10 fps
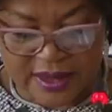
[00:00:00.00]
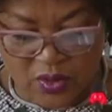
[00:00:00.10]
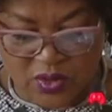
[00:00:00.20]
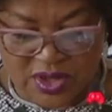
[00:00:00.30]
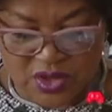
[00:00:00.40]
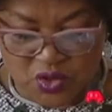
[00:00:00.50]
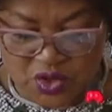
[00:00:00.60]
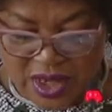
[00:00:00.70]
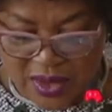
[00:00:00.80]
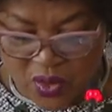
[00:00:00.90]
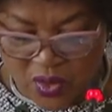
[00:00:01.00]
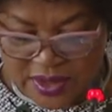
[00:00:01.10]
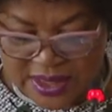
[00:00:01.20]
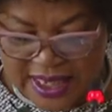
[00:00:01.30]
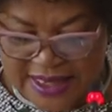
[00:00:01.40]
The Constitutional
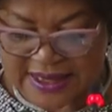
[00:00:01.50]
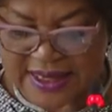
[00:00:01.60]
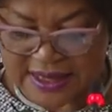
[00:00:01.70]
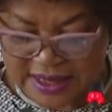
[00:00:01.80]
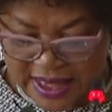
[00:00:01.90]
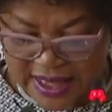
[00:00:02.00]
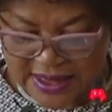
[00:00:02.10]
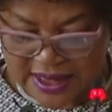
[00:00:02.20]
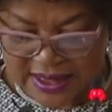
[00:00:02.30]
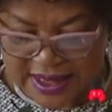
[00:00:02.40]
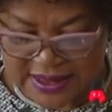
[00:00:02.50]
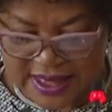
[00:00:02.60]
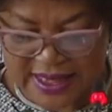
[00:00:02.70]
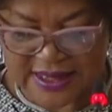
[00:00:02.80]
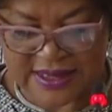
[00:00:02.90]
Court has indicated that
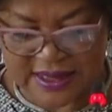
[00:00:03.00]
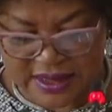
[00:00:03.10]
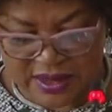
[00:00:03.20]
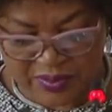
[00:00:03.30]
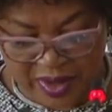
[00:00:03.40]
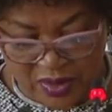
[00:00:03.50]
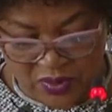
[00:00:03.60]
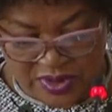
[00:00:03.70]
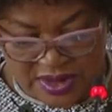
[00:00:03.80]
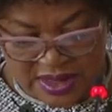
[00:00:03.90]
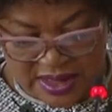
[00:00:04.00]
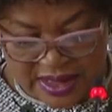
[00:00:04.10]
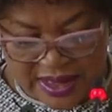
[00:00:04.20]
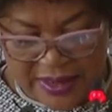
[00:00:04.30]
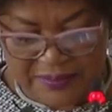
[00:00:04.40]
a secret ballot
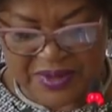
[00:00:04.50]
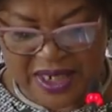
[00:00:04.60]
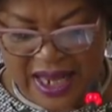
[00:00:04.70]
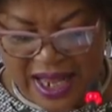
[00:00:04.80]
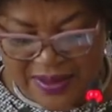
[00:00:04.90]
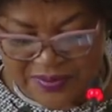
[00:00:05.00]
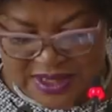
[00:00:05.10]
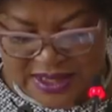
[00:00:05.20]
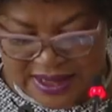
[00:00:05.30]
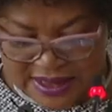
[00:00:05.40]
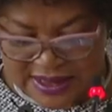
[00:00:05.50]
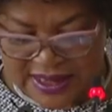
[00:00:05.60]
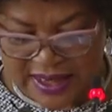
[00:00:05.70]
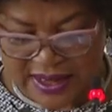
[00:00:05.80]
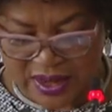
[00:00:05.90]
becomes
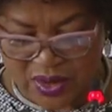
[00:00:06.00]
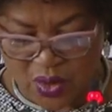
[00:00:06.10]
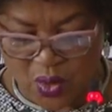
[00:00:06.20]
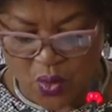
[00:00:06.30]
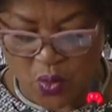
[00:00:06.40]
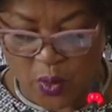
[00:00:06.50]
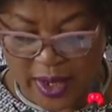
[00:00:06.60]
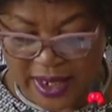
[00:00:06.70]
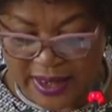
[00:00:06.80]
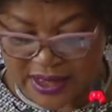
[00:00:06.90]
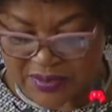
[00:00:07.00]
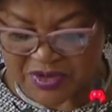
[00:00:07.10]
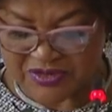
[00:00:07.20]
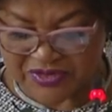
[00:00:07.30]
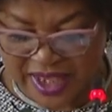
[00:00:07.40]
necessary where the
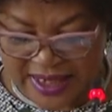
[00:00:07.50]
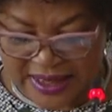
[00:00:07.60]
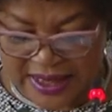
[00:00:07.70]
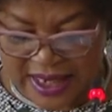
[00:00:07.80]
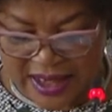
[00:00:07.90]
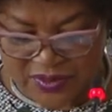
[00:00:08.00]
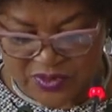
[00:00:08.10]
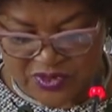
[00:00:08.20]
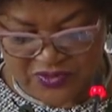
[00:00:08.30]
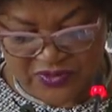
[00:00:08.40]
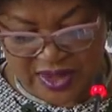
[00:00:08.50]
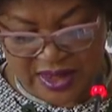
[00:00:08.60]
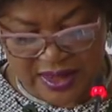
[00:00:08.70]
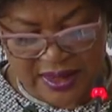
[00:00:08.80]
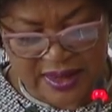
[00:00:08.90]
prevailing
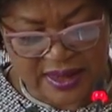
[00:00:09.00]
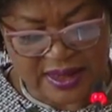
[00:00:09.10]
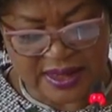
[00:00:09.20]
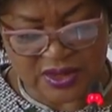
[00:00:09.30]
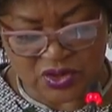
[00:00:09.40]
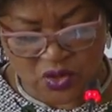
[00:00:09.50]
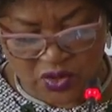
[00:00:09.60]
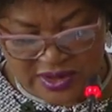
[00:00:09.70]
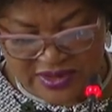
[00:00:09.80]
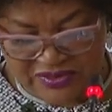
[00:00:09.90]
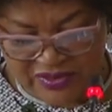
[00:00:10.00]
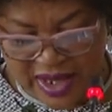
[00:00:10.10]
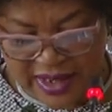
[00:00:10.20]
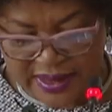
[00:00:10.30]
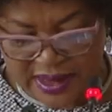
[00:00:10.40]
atmosphere is
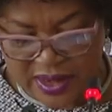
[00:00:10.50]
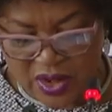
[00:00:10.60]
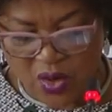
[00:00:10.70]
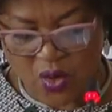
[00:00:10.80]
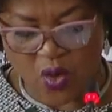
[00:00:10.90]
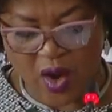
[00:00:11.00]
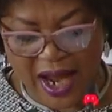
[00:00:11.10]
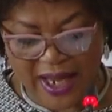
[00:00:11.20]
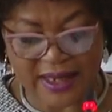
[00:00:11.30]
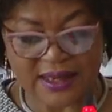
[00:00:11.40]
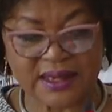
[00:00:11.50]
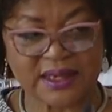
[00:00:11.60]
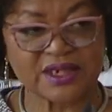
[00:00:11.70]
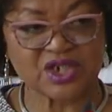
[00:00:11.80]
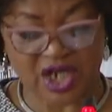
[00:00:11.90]
toxified or
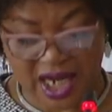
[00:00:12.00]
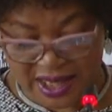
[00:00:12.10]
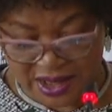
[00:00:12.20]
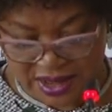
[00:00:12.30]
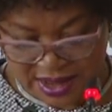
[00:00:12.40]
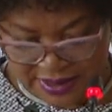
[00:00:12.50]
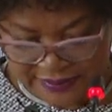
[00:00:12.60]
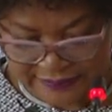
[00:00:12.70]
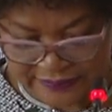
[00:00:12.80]
highly charged.